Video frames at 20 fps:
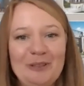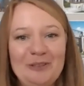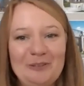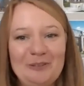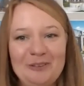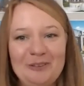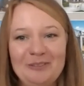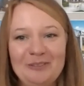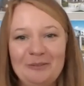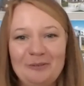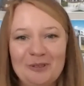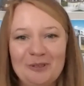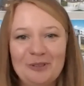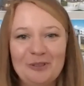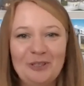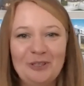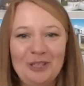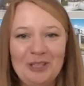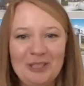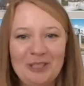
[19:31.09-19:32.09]
or even
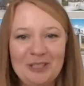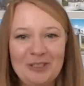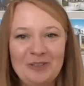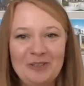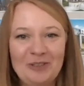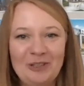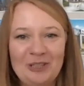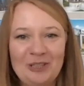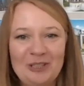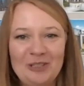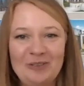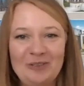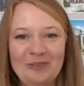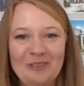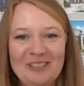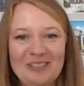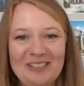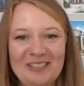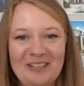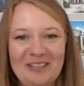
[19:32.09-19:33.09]
during
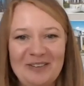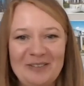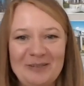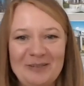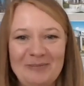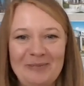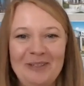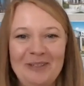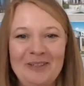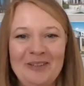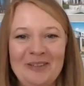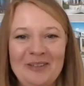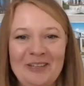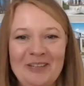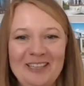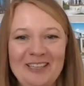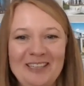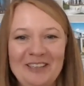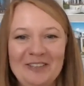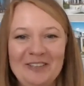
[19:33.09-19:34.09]
construction, we still have to be
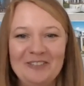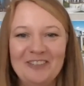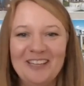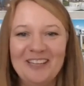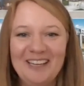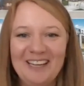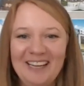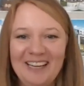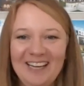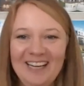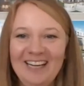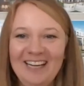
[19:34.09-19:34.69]
creative.